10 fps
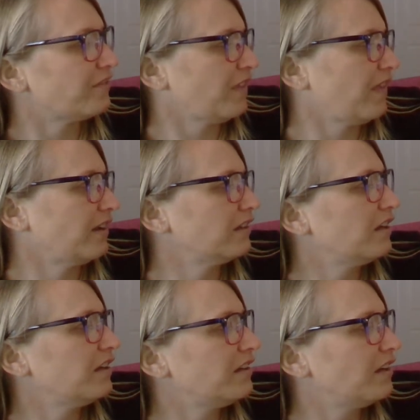everything.
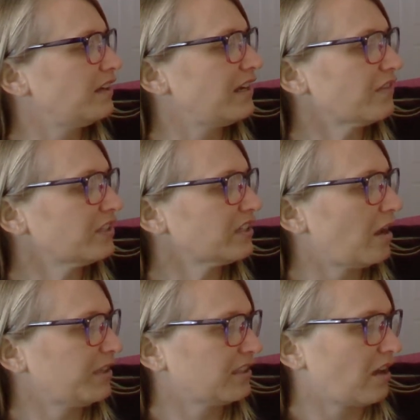Now the
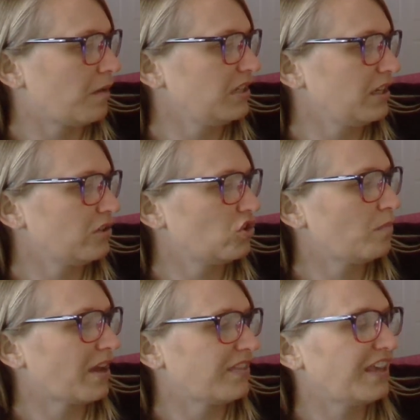time has come to
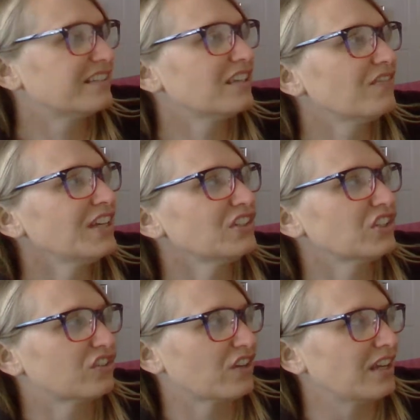issue my Thanksgiving
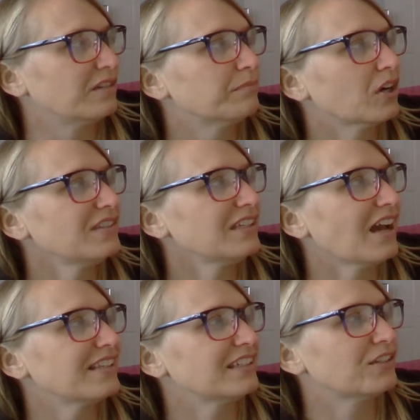decree. Percy
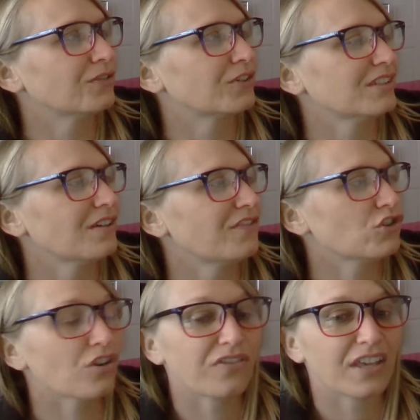Isaac Gilford's
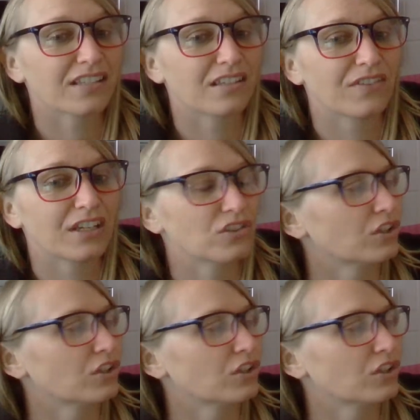official Thanksgiving